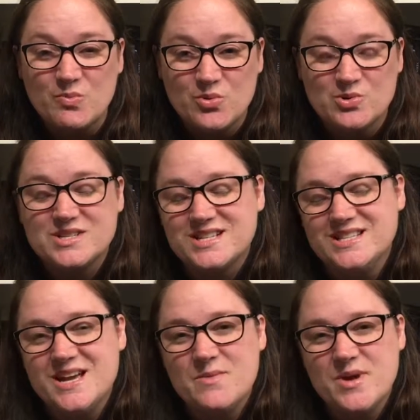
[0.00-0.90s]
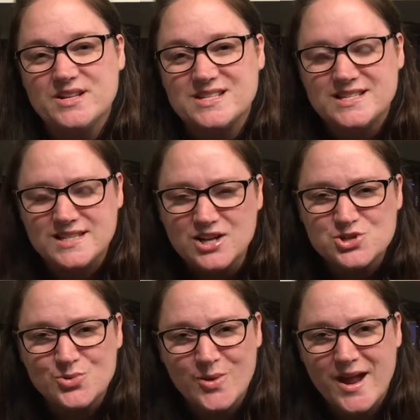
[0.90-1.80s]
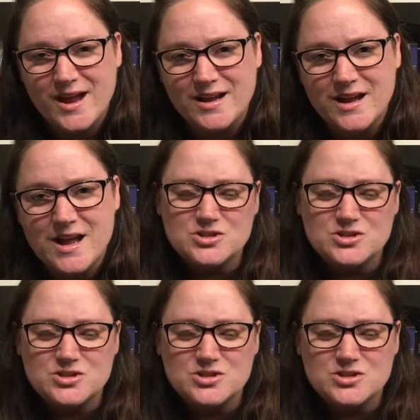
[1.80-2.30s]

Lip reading: boosted them in such a way.